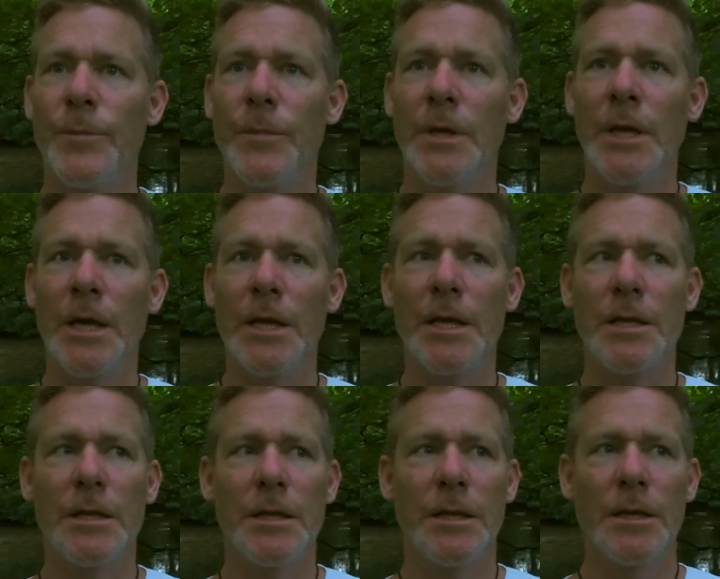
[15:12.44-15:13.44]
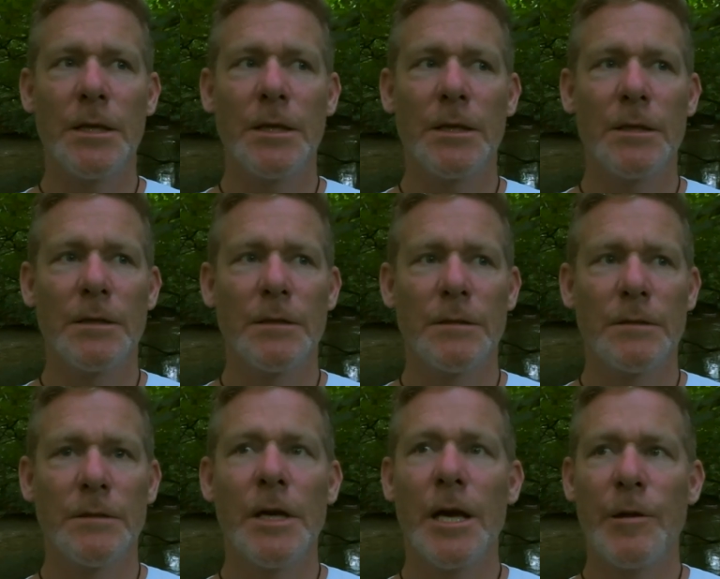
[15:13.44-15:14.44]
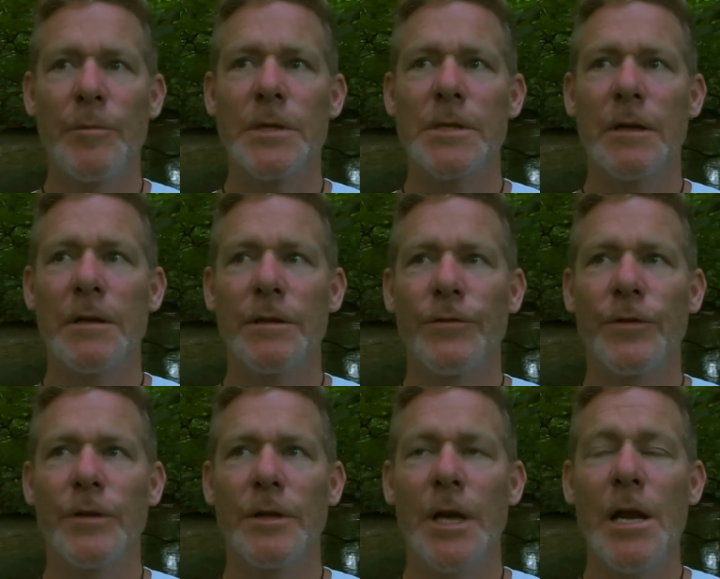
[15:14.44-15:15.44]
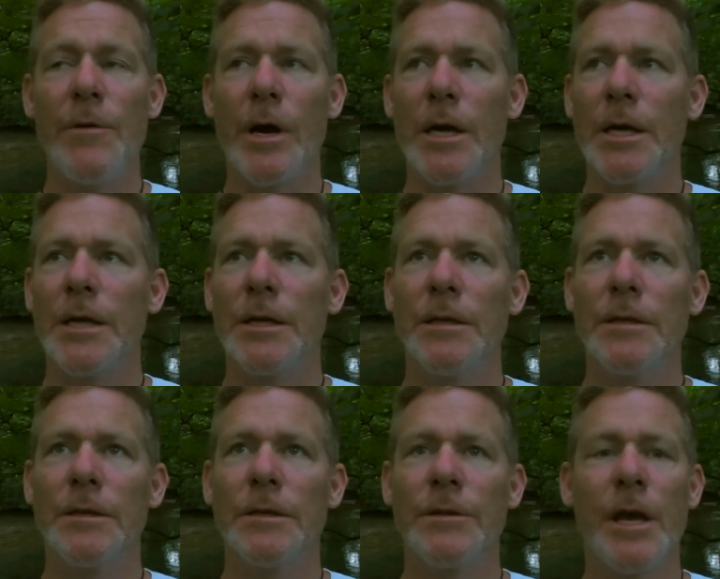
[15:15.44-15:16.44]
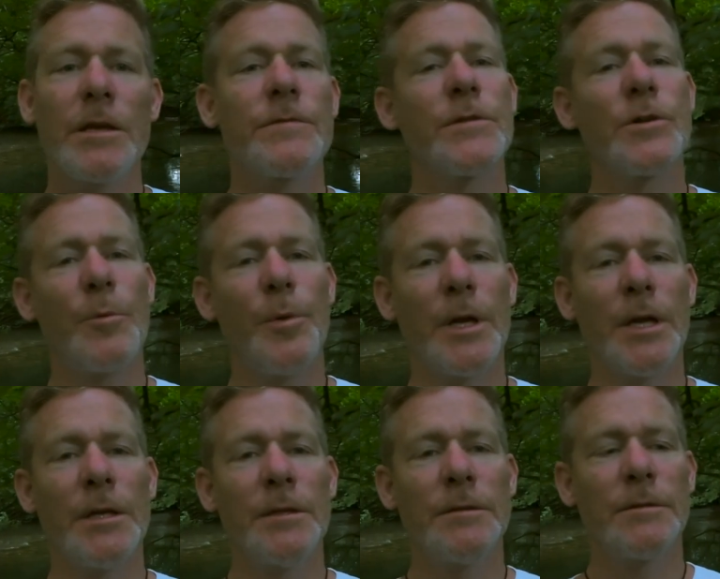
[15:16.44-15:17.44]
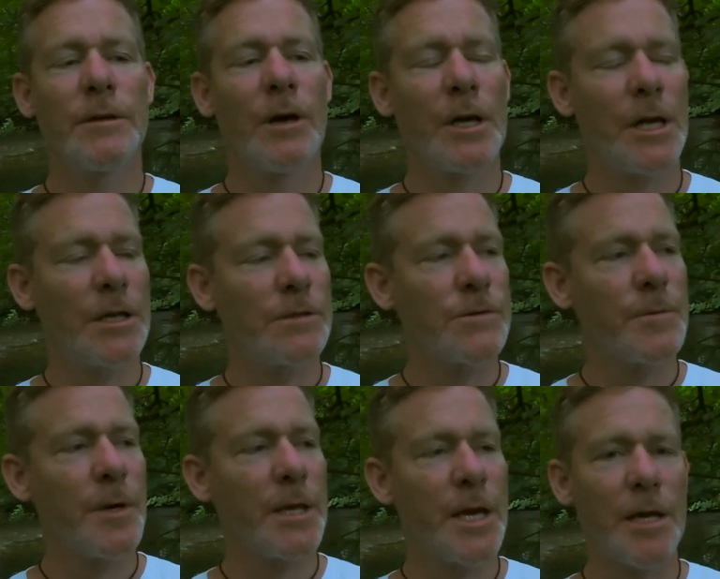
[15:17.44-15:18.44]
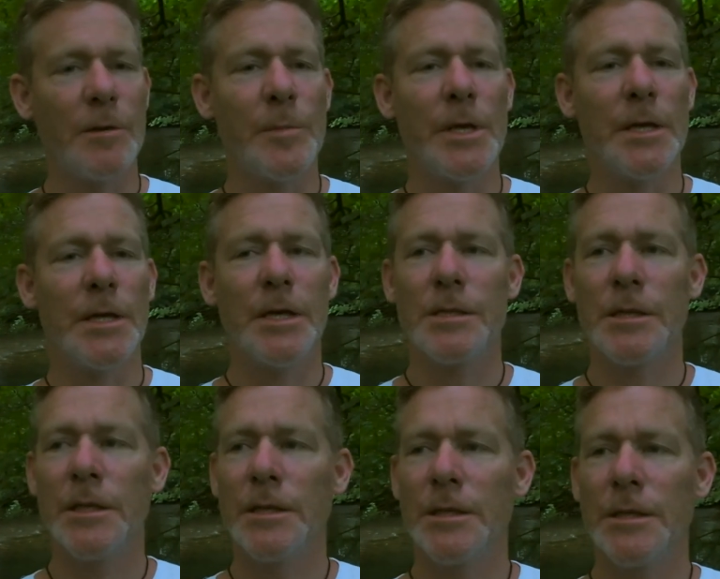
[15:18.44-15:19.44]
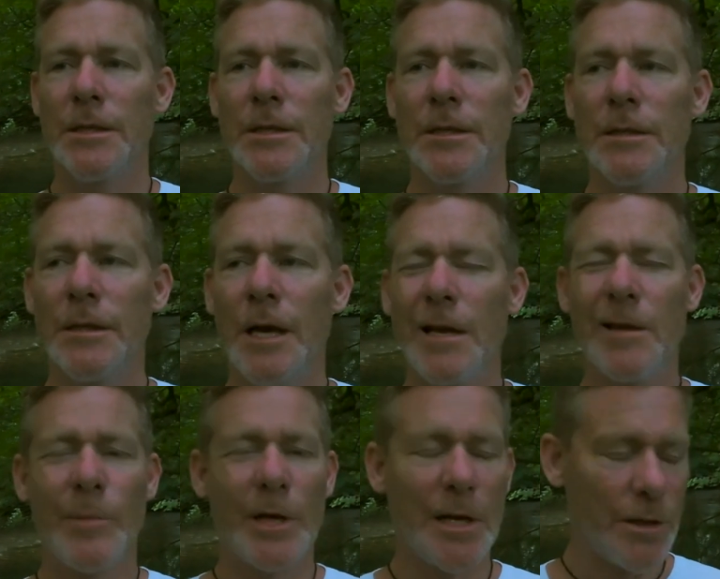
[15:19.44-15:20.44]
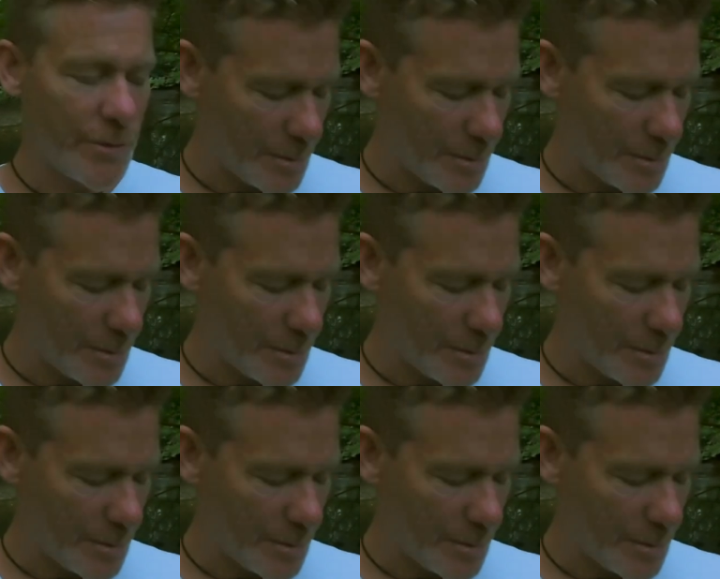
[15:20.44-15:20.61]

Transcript: Yeah, that can be something different. Anyway, thanks for dropping in. I'm going to talk about that in a minute, actually. It could be another